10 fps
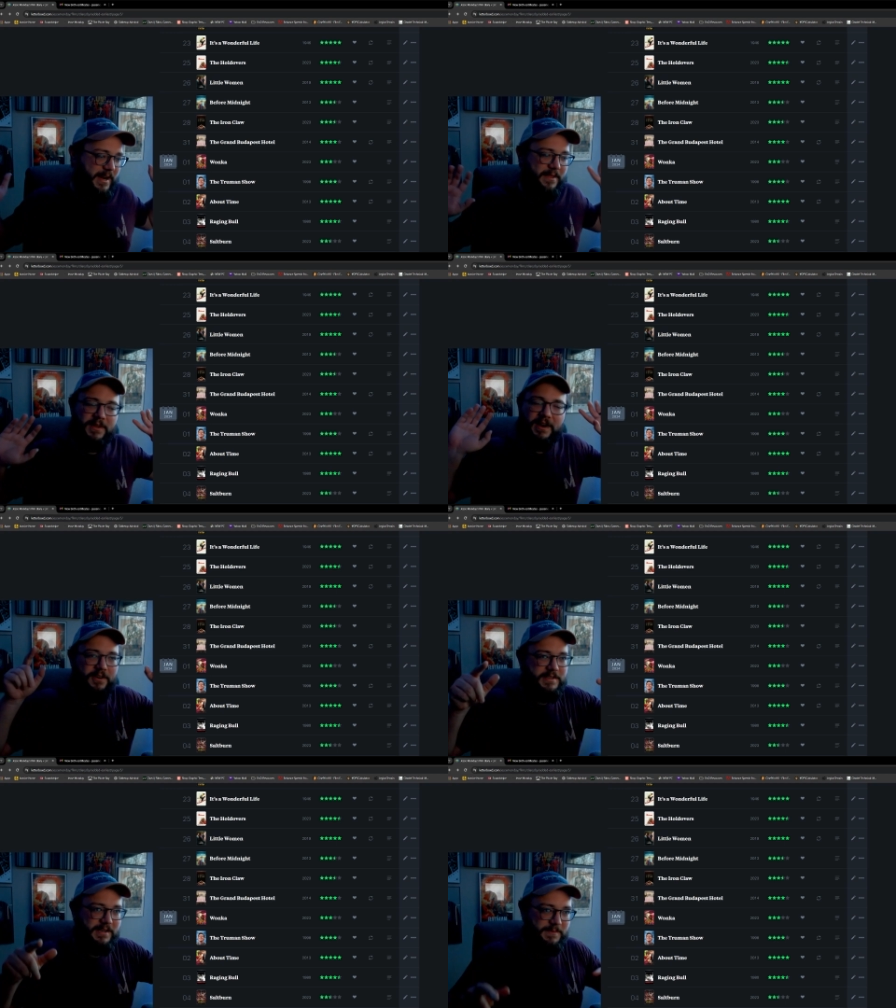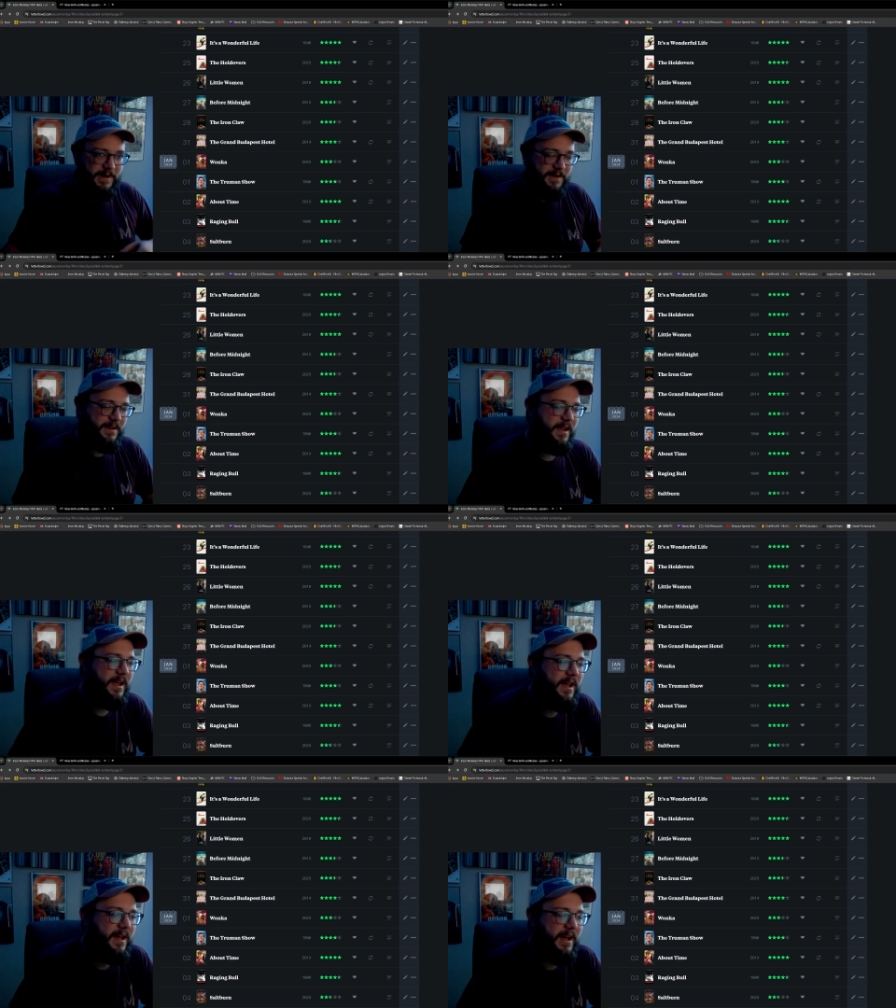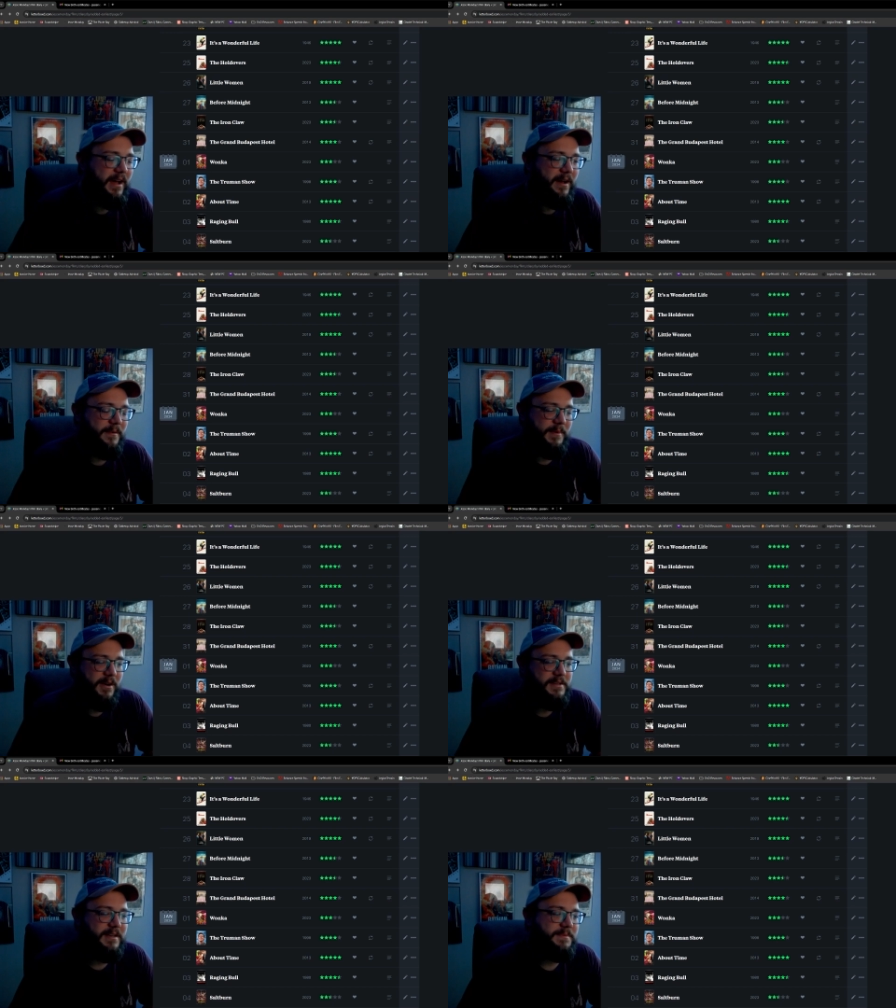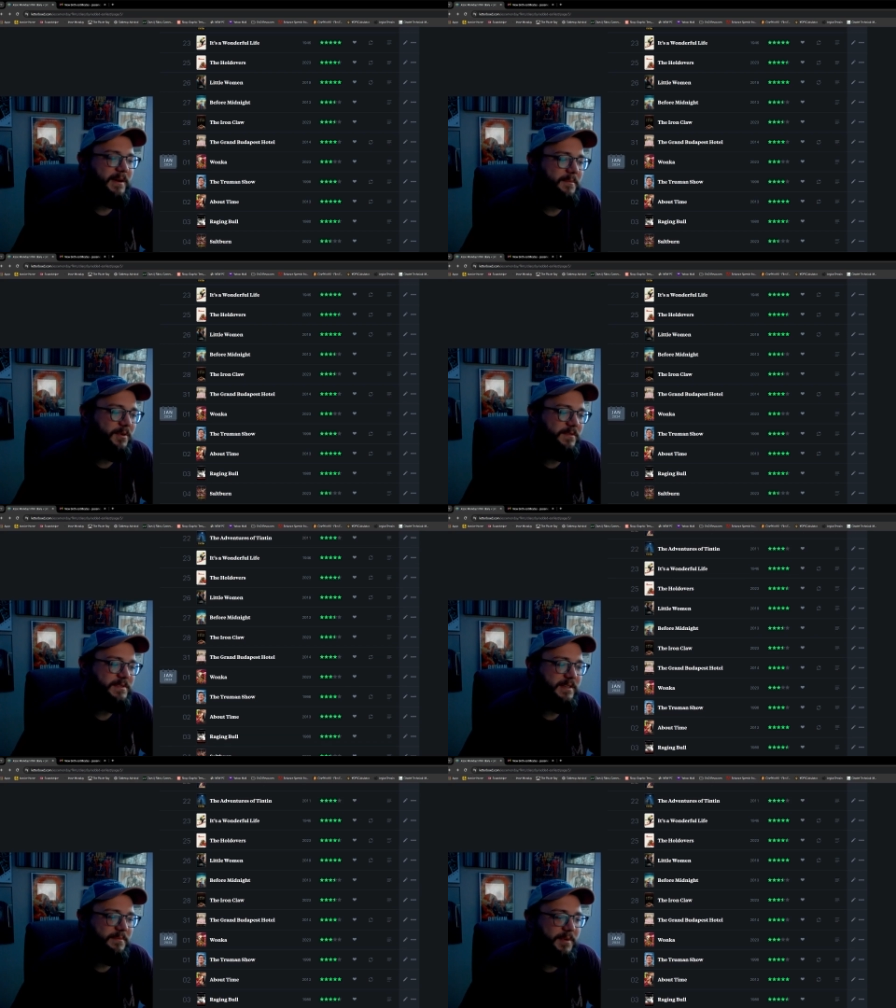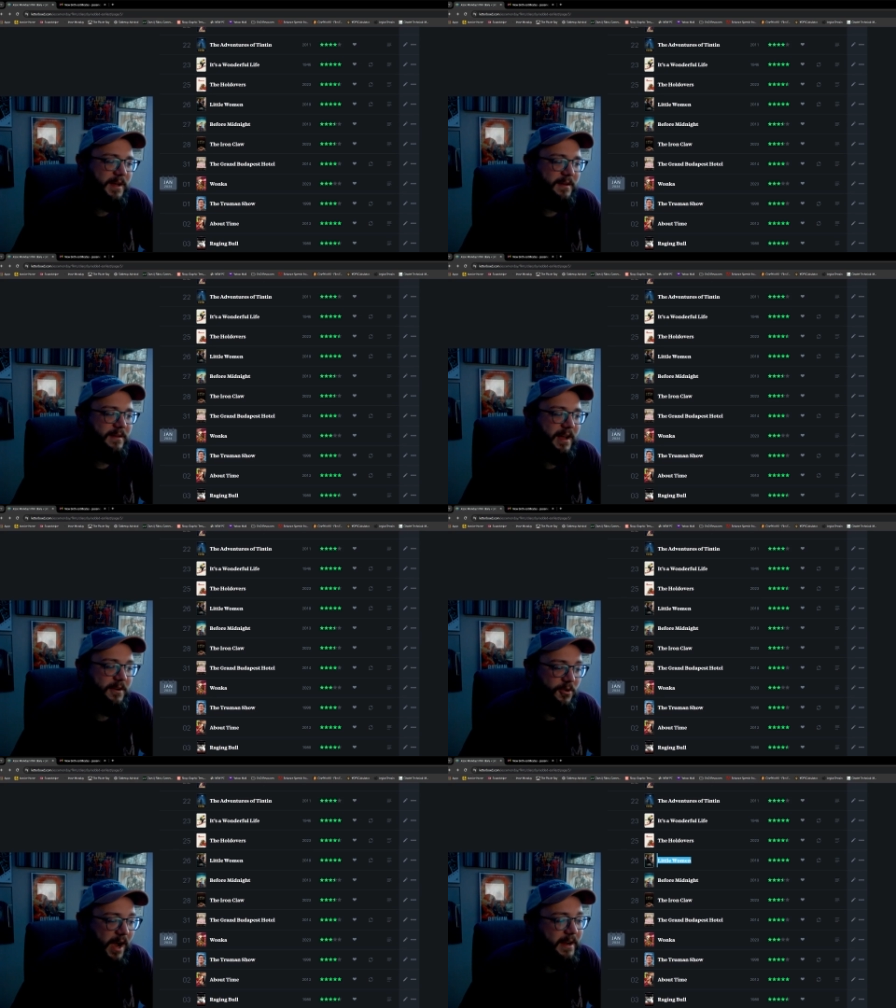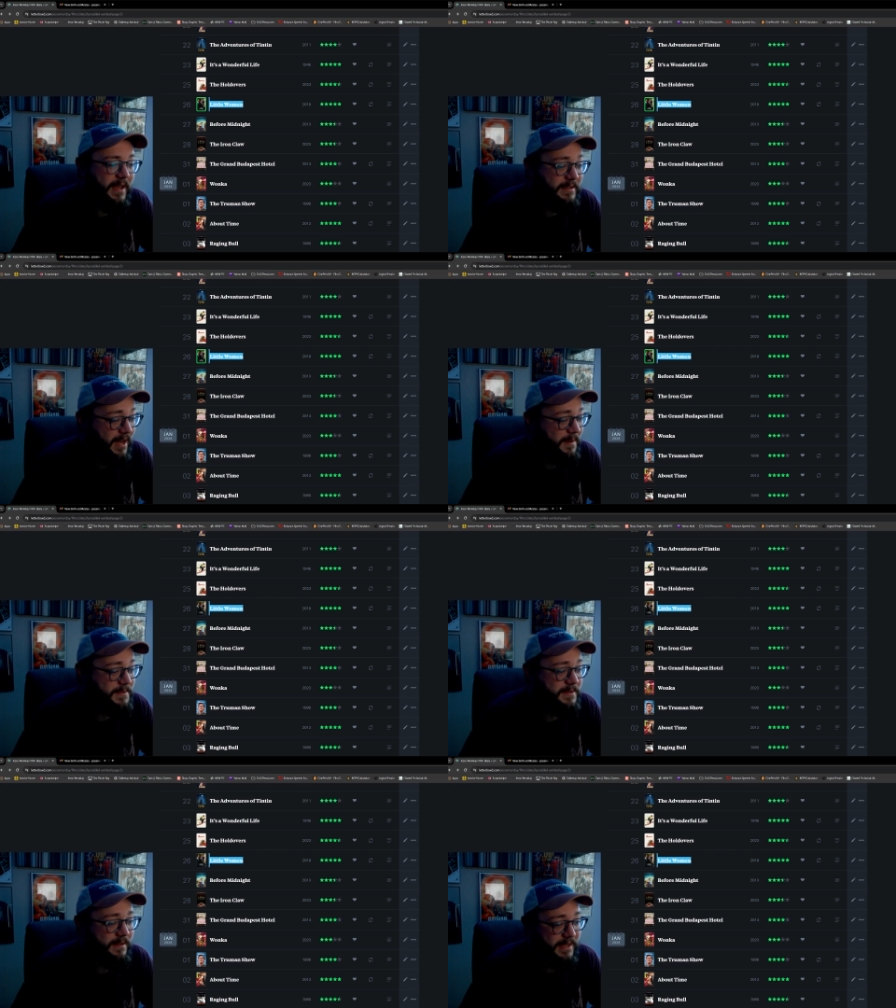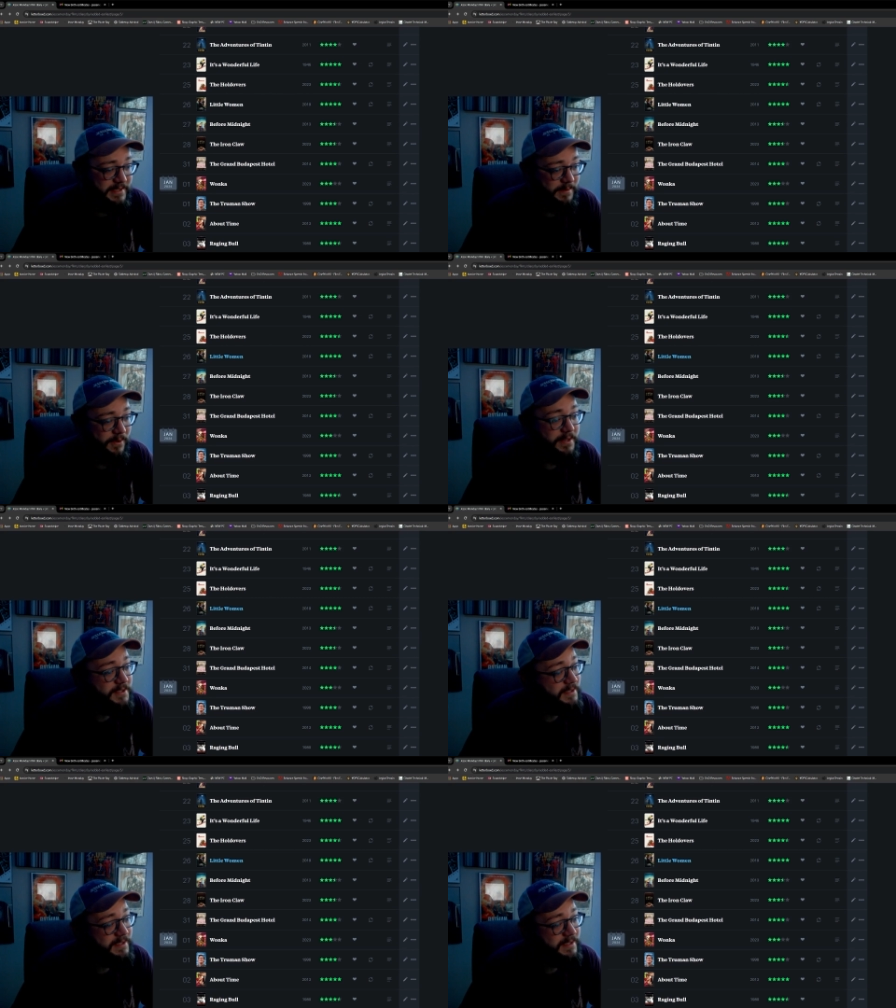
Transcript: I think I already talked about it. I already talked about it previously, but I cried 8 times the last time I watched it.